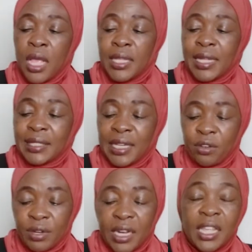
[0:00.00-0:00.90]
Just click
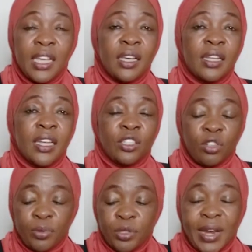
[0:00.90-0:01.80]
on the link in the
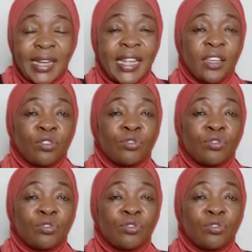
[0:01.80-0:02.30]
description and take you